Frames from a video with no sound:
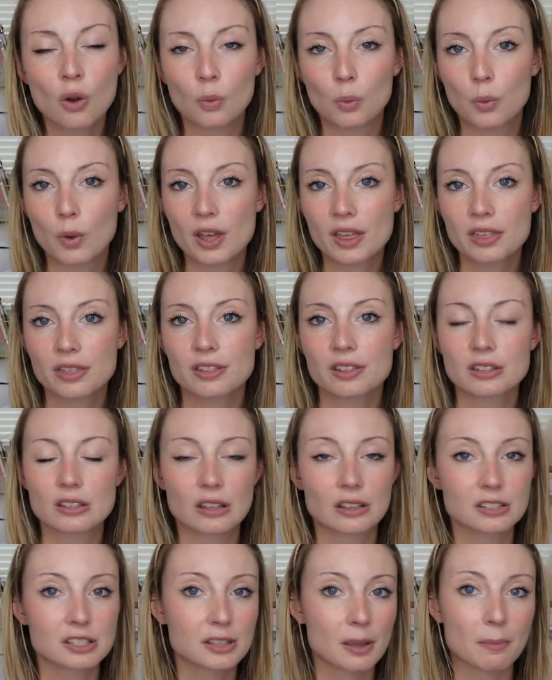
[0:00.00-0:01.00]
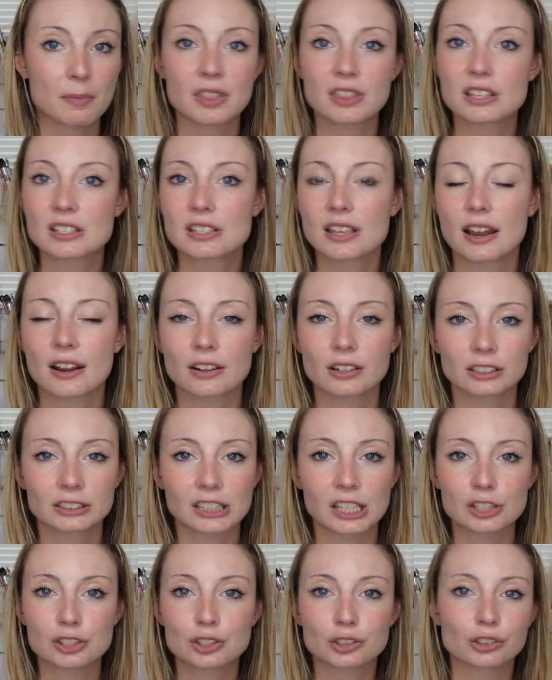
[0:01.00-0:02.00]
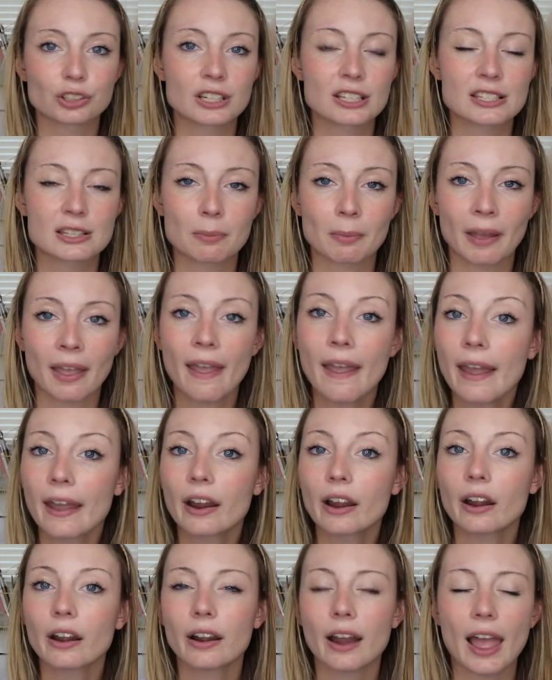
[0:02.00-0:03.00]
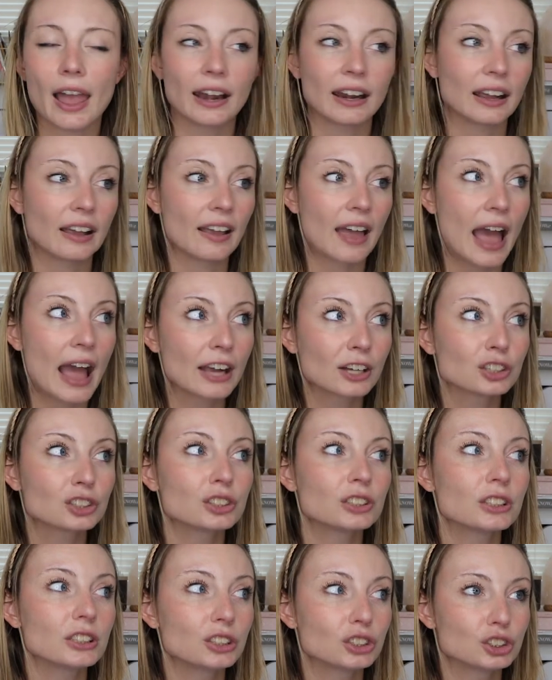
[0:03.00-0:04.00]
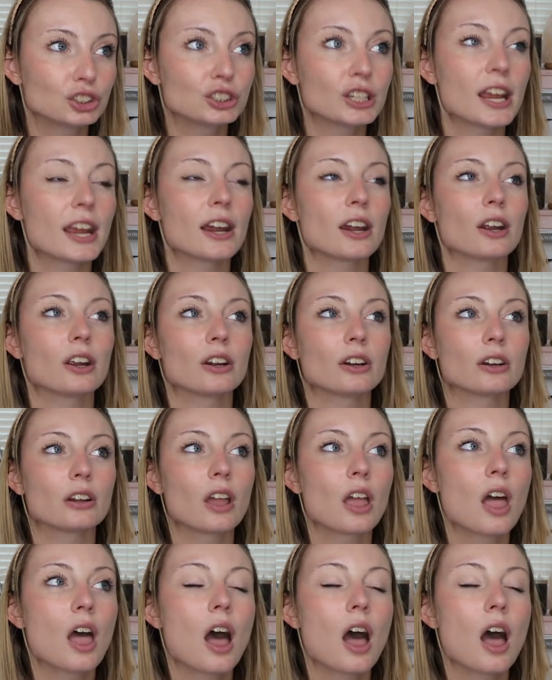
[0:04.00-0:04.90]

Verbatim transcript: with some of these hair accessories and my hair and I actually shared